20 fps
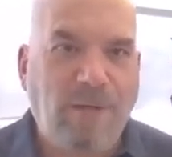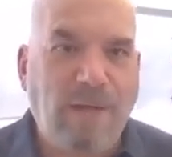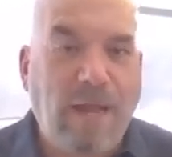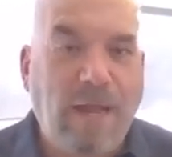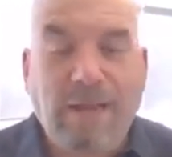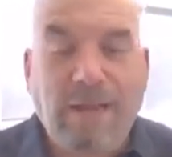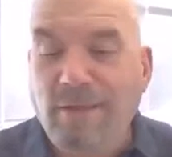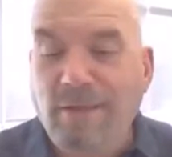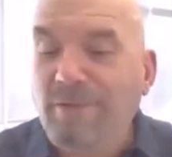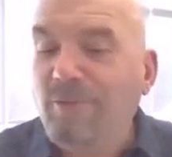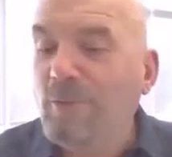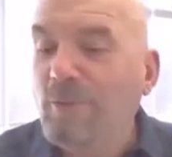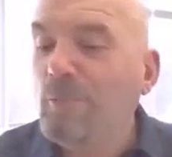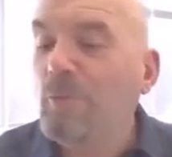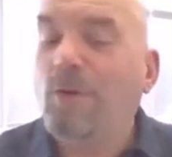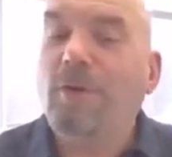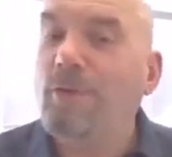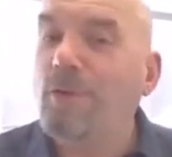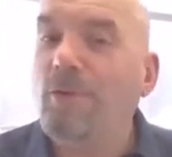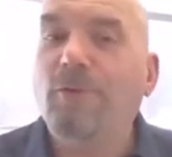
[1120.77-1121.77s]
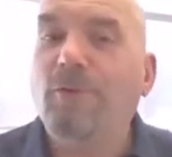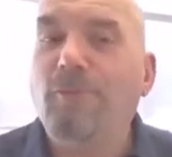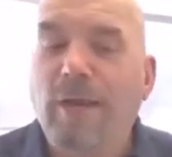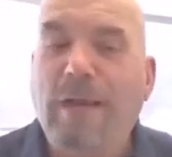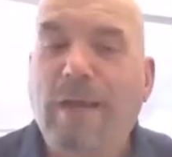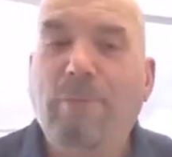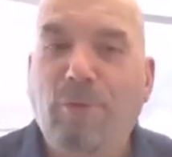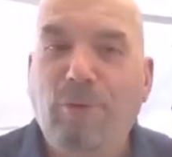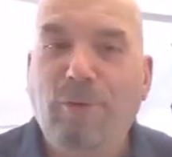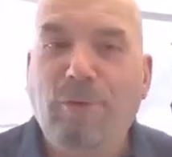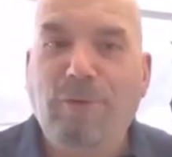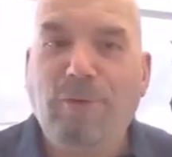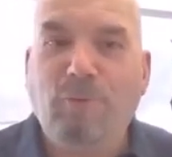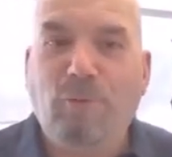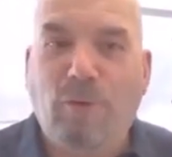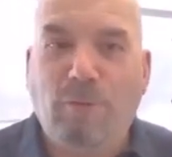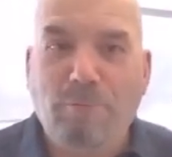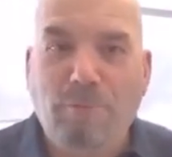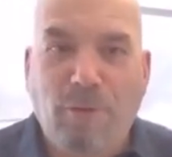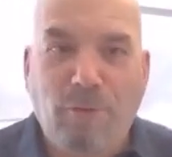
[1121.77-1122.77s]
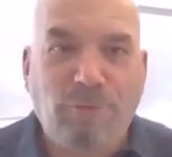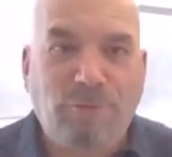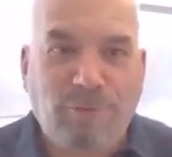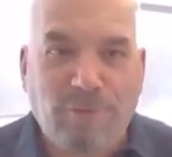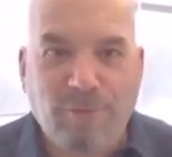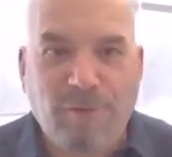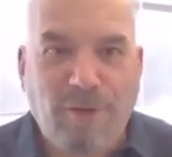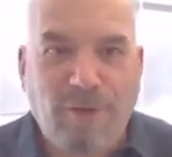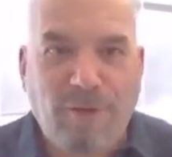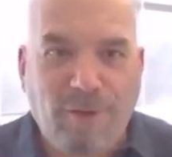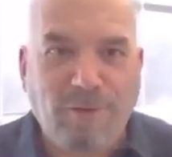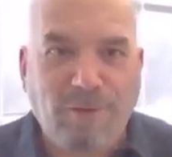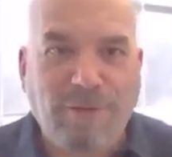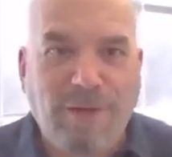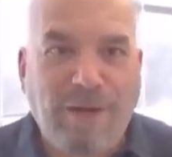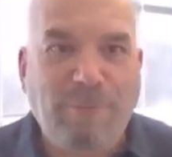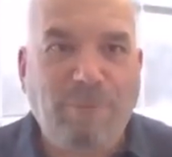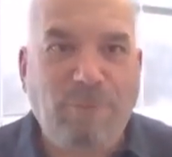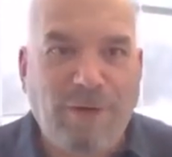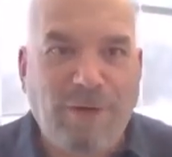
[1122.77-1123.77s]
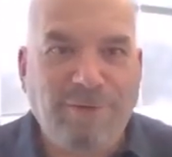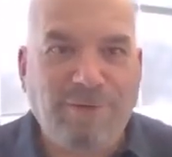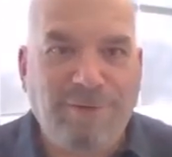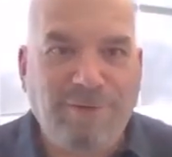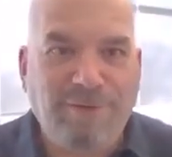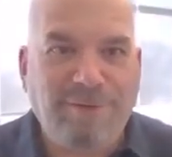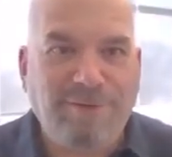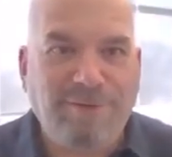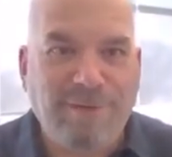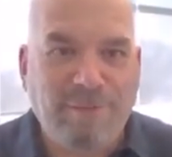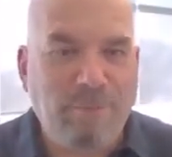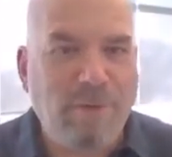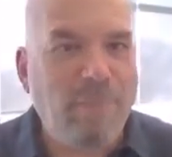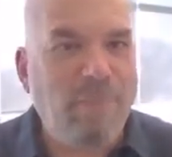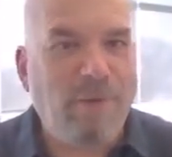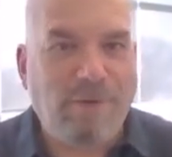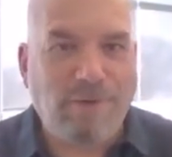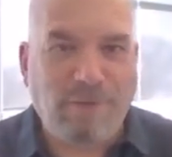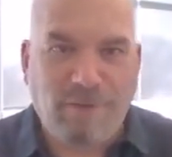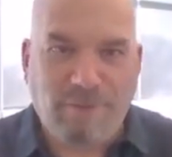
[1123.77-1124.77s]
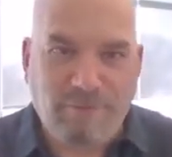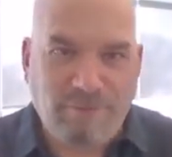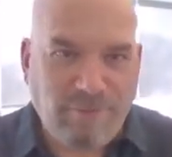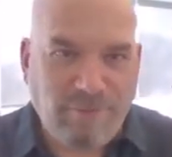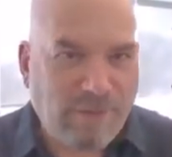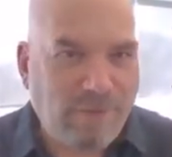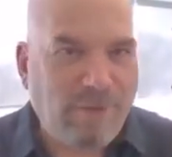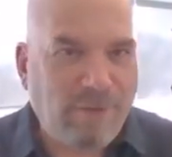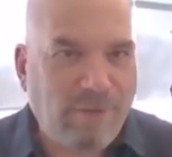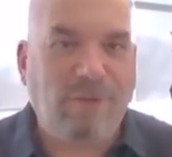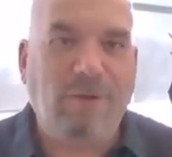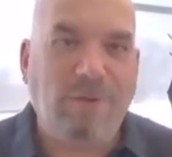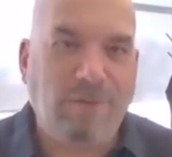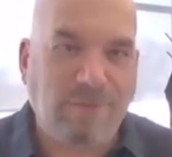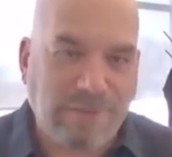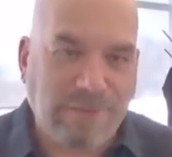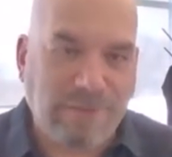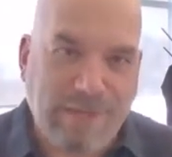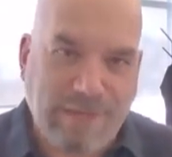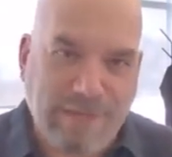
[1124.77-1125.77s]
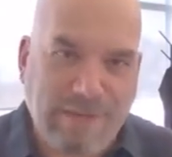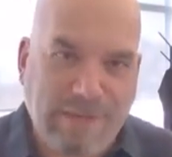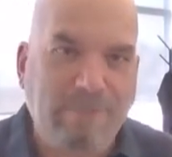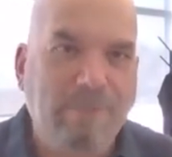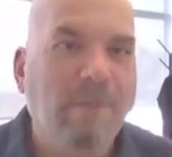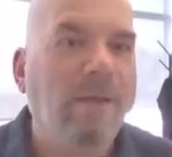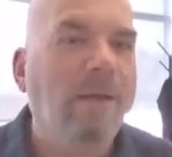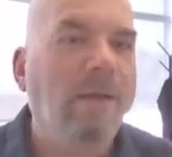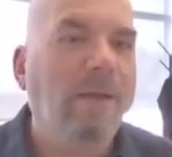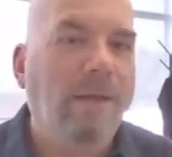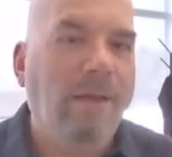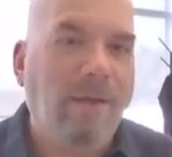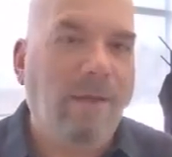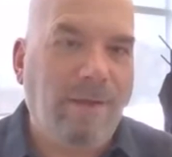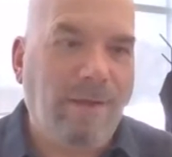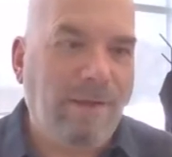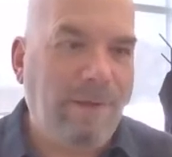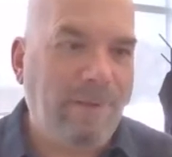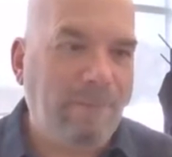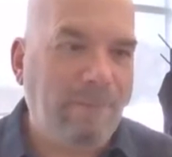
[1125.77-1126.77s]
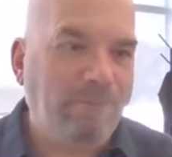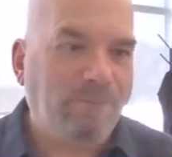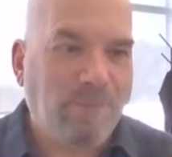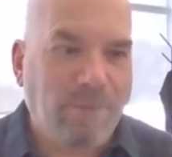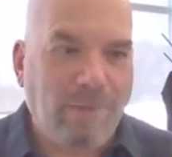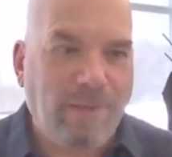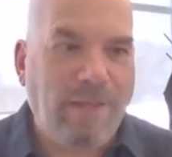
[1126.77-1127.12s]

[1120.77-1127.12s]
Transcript: and I live in one of those neighborhoods where most of the longtime residents have been there a very long time.